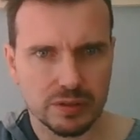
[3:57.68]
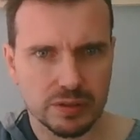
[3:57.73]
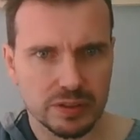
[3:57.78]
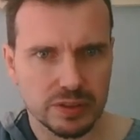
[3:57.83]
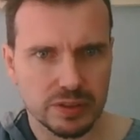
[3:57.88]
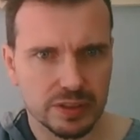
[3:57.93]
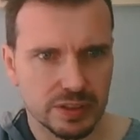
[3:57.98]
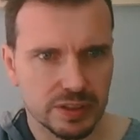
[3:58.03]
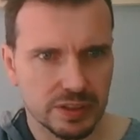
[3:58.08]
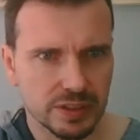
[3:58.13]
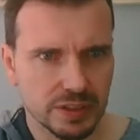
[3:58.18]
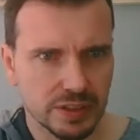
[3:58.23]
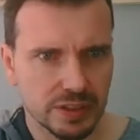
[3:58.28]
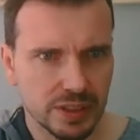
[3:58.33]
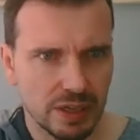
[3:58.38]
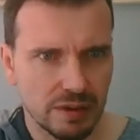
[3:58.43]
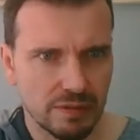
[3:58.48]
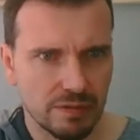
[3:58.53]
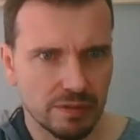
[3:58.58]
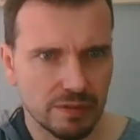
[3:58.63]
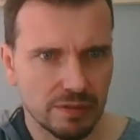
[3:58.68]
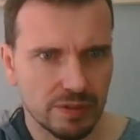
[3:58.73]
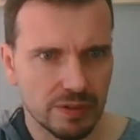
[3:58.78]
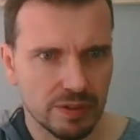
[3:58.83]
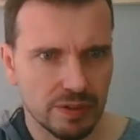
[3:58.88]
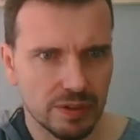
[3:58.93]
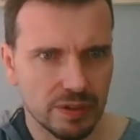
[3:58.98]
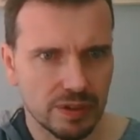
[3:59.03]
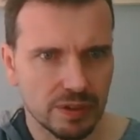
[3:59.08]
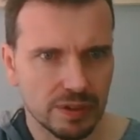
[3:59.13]

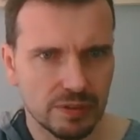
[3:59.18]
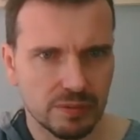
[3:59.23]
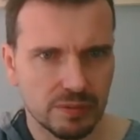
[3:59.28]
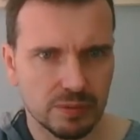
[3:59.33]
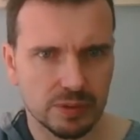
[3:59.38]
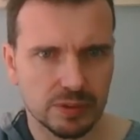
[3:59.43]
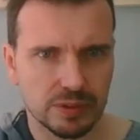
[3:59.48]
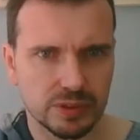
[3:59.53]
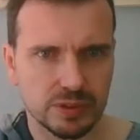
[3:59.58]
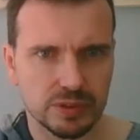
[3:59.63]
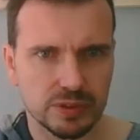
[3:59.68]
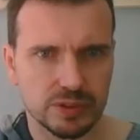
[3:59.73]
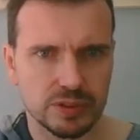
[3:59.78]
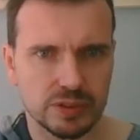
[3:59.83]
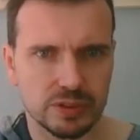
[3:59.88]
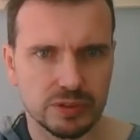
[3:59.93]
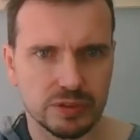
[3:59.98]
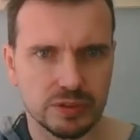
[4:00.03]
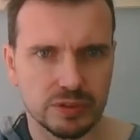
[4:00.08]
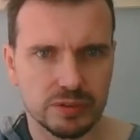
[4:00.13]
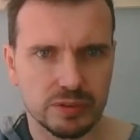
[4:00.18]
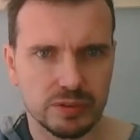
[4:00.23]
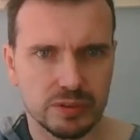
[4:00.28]
seven and we'll just do